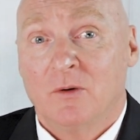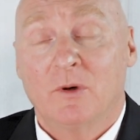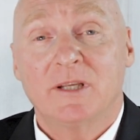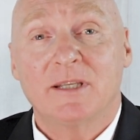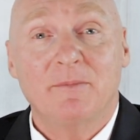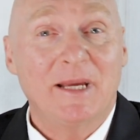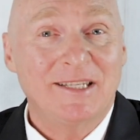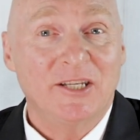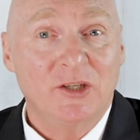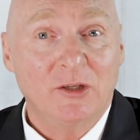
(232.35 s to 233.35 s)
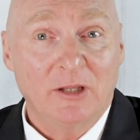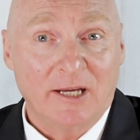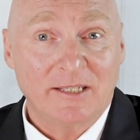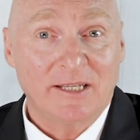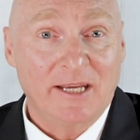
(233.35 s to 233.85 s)
What is the message you'd
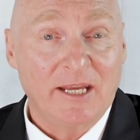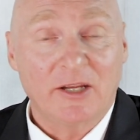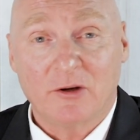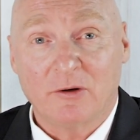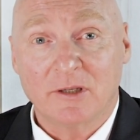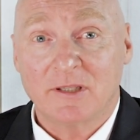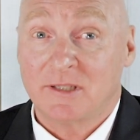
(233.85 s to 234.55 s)
like to get across